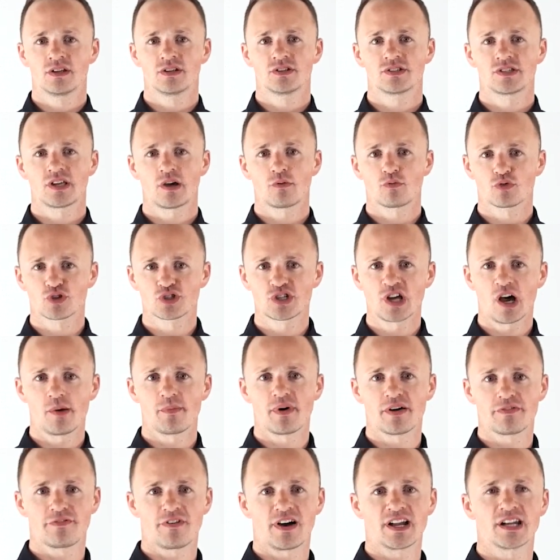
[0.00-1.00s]
So we'll start
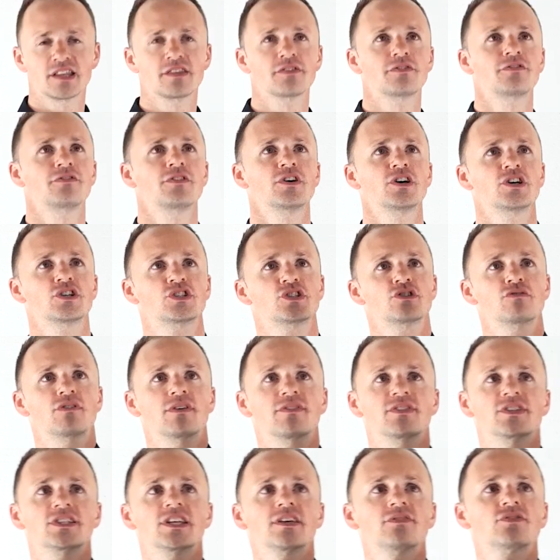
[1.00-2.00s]
by finding the first
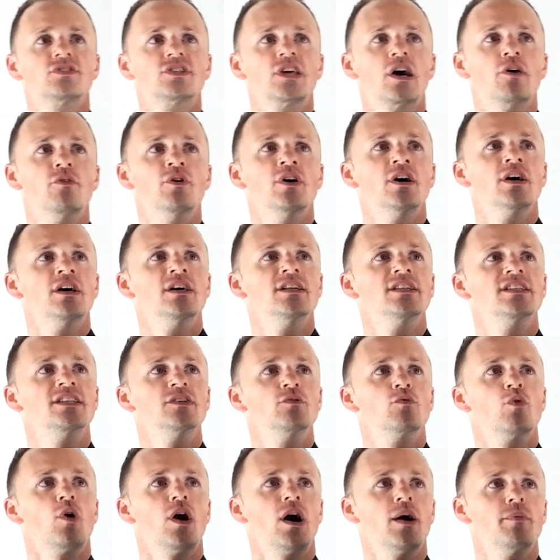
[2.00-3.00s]
derivative, so
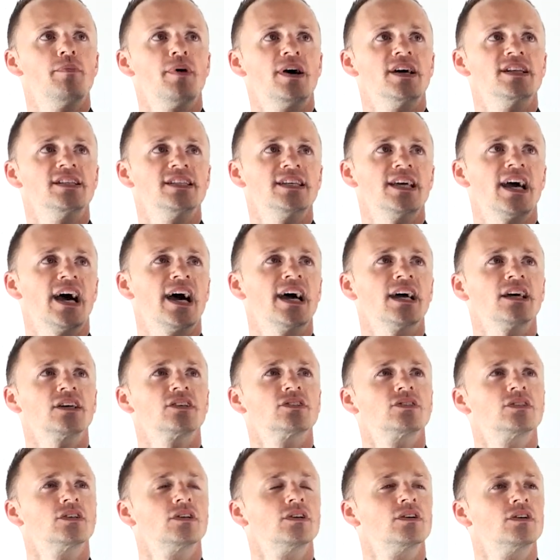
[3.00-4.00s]
dy by
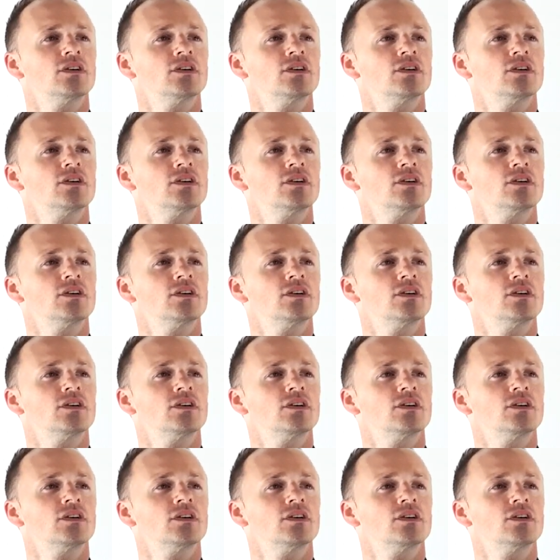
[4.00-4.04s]
dx.